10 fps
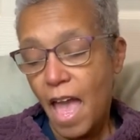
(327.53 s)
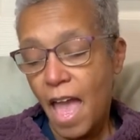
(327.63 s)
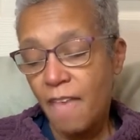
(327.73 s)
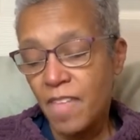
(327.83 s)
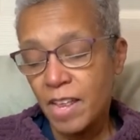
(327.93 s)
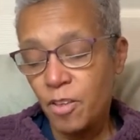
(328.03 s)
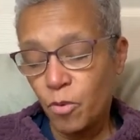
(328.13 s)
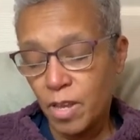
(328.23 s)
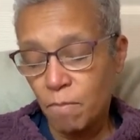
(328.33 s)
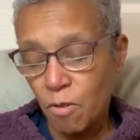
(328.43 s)
And then you
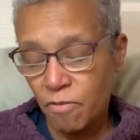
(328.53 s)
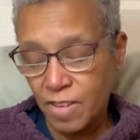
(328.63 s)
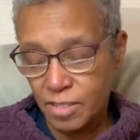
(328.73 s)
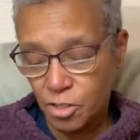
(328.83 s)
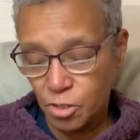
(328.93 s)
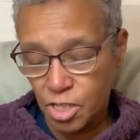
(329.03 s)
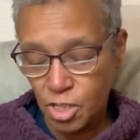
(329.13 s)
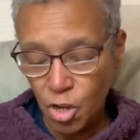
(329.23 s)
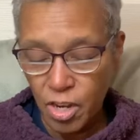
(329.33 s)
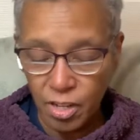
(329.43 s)
can move it to
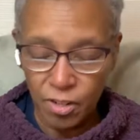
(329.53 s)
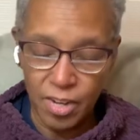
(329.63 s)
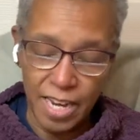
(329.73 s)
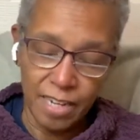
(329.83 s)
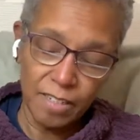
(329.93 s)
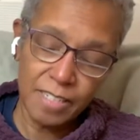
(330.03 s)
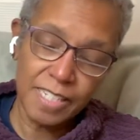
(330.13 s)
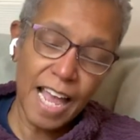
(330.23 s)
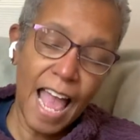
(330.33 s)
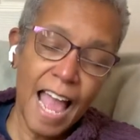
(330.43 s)
circular
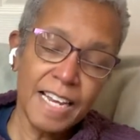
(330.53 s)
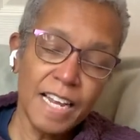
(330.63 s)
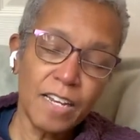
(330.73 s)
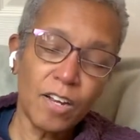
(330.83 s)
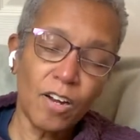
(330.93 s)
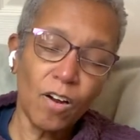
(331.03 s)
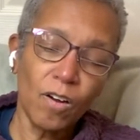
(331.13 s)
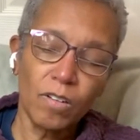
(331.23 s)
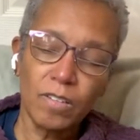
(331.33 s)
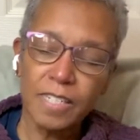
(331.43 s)
needles and it
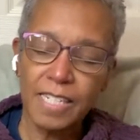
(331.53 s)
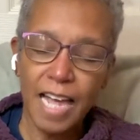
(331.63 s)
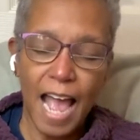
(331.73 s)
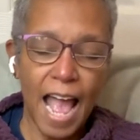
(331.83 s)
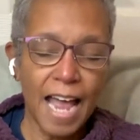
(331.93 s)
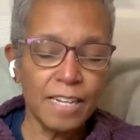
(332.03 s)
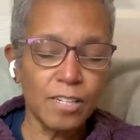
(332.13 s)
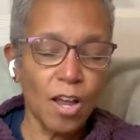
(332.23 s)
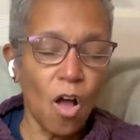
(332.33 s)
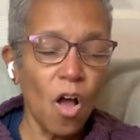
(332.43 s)
curls. And
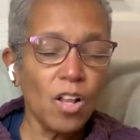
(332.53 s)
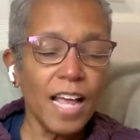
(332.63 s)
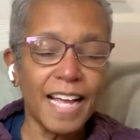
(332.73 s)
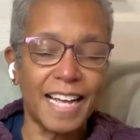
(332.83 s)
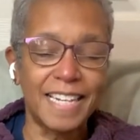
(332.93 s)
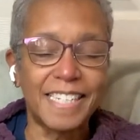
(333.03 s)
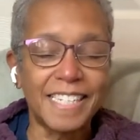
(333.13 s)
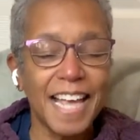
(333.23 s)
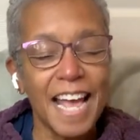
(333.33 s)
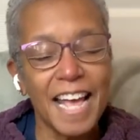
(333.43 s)
all I can
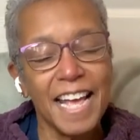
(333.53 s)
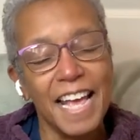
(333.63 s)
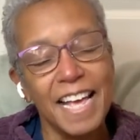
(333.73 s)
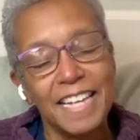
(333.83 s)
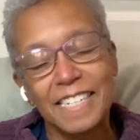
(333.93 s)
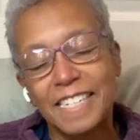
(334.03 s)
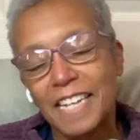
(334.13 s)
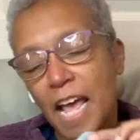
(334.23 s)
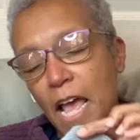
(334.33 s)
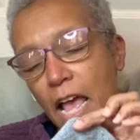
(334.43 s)
say is,
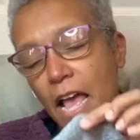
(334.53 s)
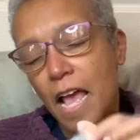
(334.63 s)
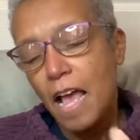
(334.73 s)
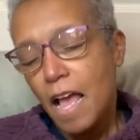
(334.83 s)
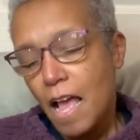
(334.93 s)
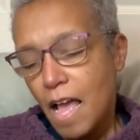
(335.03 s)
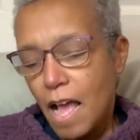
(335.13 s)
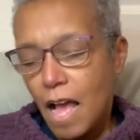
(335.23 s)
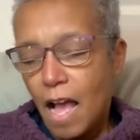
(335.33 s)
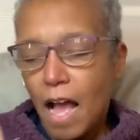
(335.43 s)

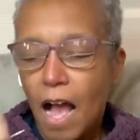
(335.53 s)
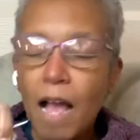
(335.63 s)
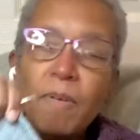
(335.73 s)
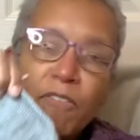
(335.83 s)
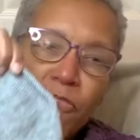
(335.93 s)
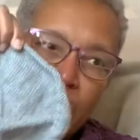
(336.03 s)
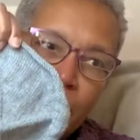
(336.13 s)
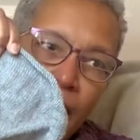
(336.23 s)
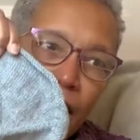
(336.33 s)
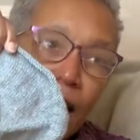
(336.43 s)
I'm a
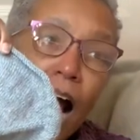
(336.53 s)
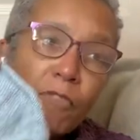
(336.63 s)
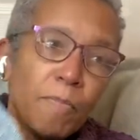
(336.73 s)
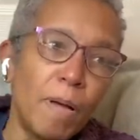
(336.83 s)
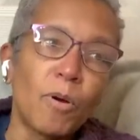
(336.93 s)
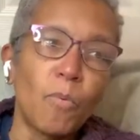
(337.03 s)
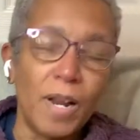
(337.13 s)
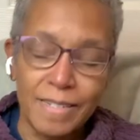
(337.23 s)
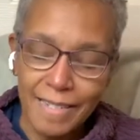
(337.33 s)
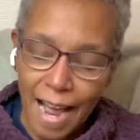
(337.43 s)
female. I remember
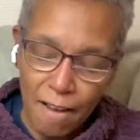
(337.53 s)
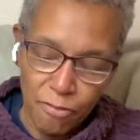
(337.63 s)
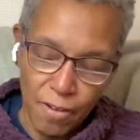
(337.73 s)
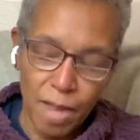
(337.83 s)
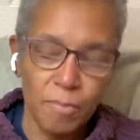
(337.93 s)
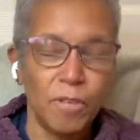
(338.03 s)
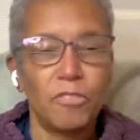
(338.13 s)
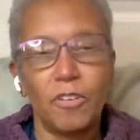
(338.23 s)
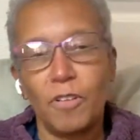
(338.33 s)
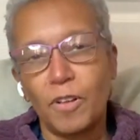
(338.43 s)
what a diaphragm
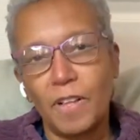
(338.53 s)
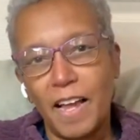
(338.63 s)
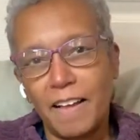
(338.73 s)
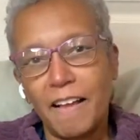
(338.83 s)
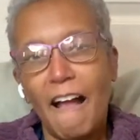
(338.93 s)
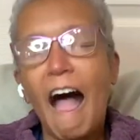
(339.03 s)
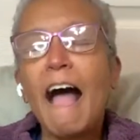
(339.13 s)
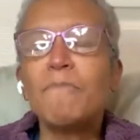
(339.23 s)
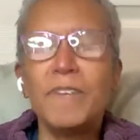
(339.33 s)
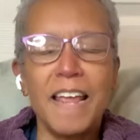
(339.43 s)
used to look like.
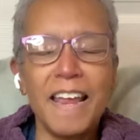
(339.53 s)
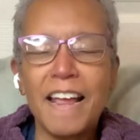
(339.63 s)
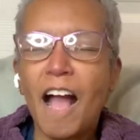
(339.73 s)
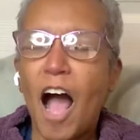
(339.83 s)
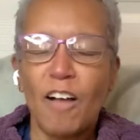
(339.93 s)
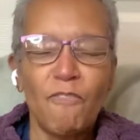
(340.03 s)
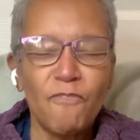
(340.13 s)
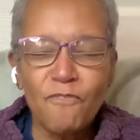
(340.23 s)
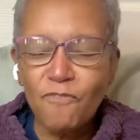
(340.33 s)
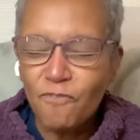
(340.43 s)
I'm knitting a
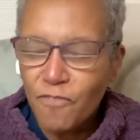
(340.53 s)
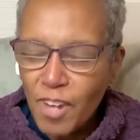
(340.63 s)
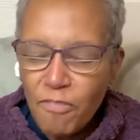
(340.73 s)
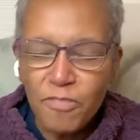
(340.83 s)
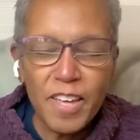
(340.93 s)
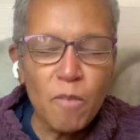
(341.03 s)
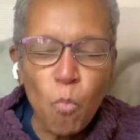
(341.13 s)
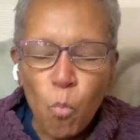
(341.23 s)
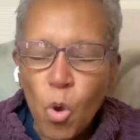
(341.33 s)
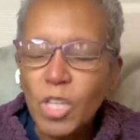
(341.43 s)
fluffy,
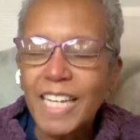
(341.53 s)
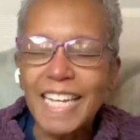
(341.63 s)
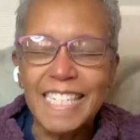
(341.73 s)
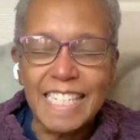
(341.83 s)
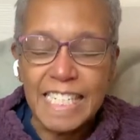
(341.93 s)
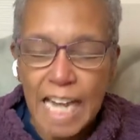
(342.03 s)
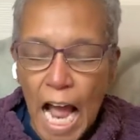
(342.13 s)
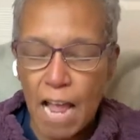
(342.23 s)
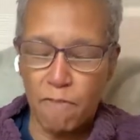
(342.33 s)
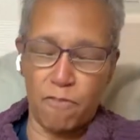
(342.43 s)
woolly
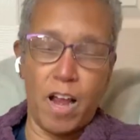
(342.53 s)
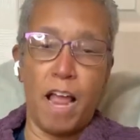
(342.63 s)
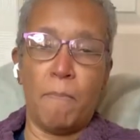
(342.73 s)
diaphragm.